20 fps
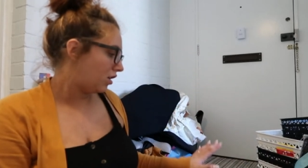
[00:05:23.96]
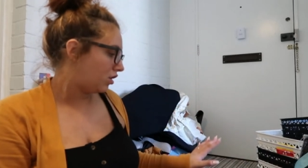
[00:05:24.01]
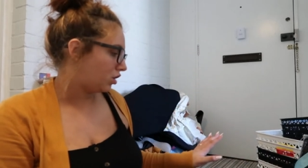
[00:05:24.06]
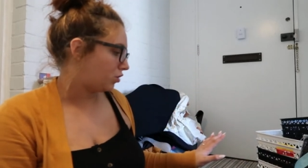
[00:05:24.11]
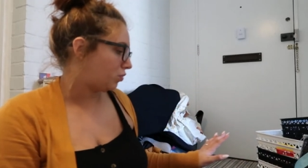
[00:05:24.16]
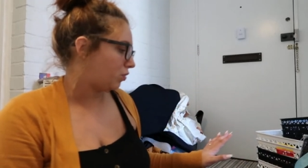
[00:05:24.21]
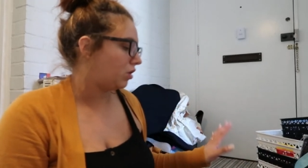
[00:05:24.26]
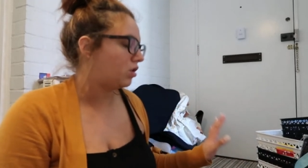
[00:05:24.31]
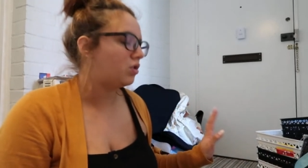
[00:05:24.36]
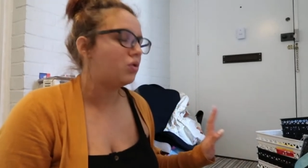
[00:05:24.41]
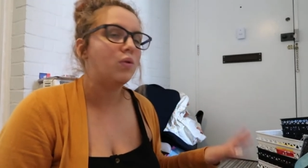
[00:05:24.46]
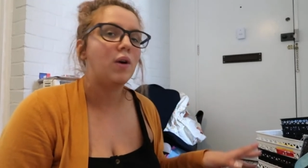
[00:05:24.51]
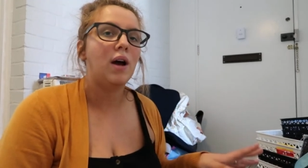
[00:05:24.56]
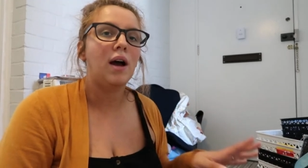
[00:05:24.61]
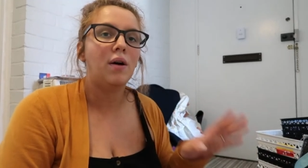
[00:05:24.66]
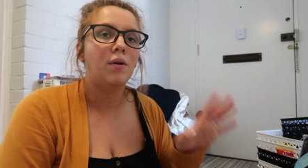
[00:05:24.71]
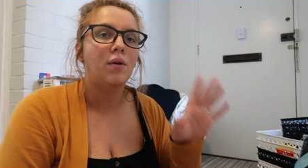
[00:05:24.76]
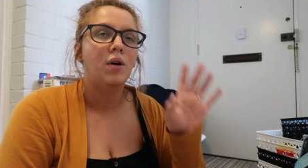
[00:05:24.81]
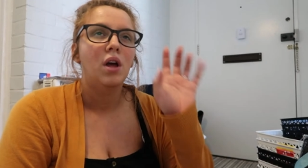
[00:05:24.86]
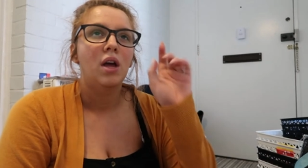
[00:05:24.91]
I just want to sort
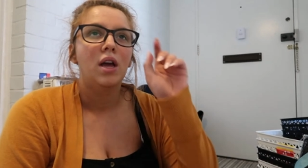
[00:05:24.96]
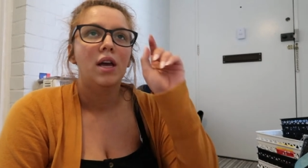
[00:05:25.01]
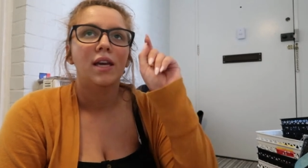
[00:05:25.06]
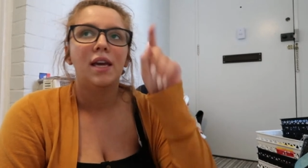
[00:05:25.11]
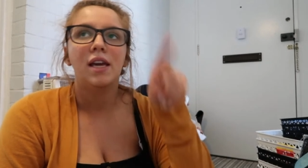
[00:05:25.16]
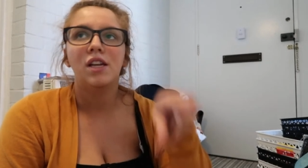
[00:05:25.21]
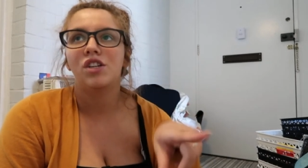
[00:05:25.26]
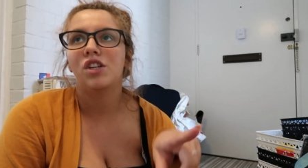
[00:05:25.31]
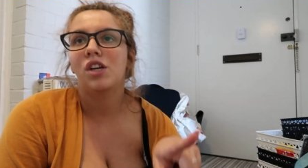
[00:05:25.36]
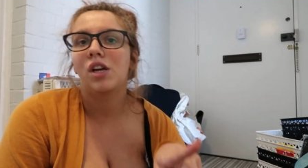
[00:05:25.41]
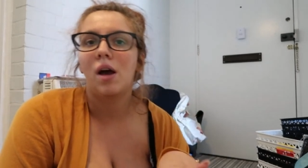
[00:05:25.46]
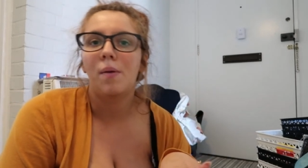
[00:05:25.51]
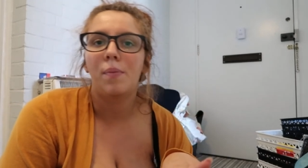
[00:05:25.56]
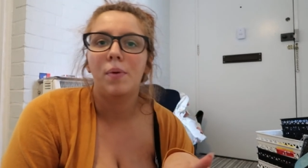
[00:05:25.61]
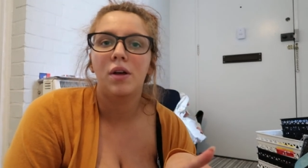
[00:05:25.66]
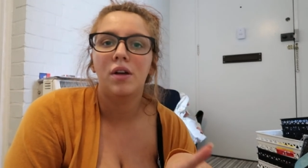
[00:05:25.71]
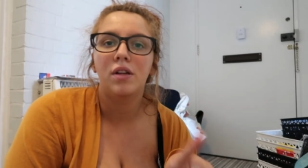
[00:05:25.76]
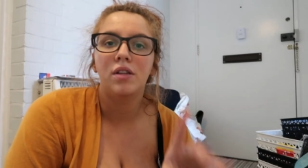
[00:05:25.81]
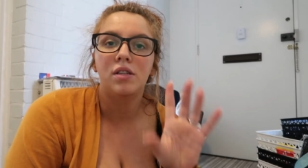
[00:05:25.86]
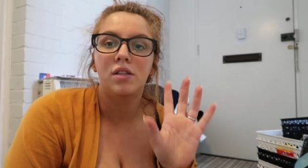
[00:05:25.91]
out kitchen
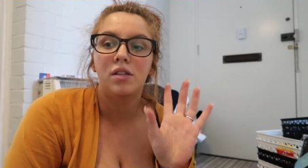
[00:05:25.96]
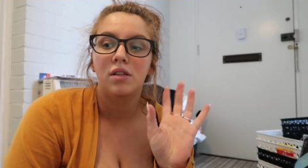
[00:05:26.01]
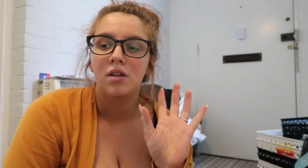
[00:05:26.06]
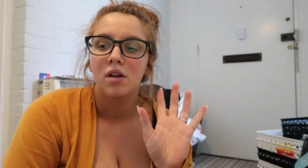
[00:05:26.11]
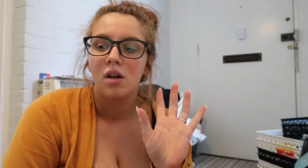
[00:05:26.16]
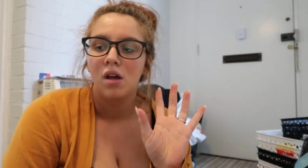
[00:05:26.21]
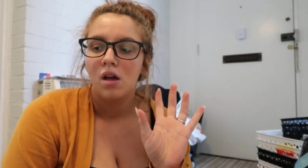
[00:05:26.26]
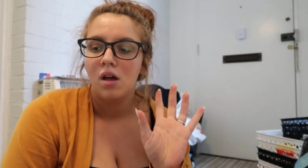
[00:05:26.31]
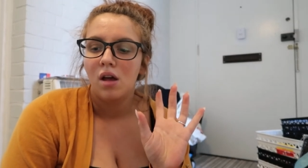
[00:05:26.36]
cupboards